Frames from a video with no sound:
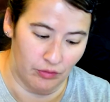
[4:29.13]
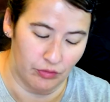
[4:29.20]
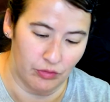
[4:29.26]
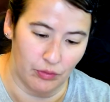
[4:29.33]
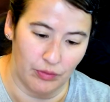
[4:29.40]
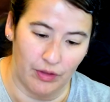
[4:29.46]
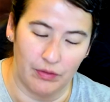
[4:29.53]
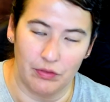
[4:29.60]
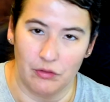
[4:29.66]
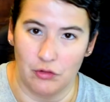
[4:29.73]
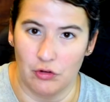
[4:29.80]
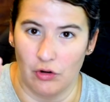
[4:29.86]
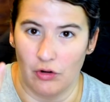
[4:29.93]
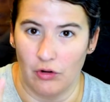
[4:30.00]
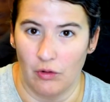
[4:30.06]
so that the
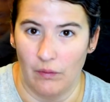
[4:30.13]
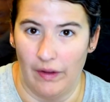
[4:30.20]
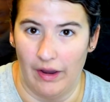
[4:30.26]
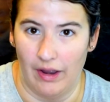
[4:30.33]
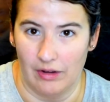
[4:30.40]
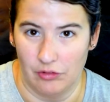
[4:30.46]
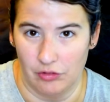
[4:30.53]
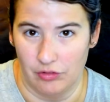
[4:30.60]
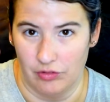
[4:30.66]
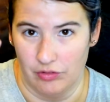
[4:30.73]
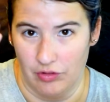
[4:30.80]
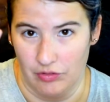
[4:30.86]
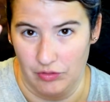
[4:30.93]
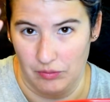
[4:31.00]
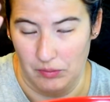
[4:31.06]
charcoal ash just
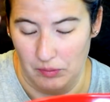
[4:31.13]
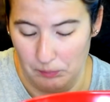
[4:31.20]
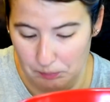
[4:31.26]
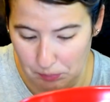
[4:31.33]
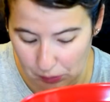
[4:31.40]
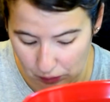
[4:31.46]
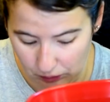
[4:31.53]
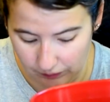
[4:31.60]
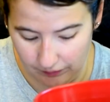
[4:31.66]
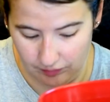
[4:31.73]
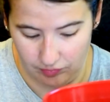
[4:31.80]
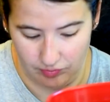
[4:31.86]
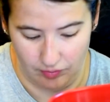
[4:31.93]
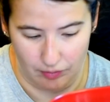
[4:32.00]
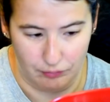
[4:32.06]
doesn't pull
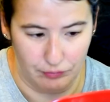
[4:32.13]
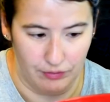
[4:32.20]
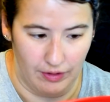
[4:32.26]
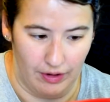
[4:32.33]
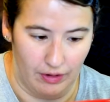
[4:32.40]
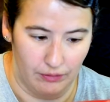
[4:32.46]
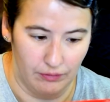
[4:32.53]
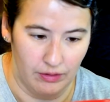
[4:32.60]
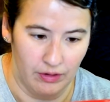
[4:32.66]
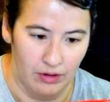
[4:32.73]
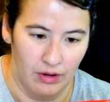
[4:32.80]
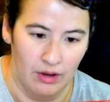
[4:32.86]
itself down.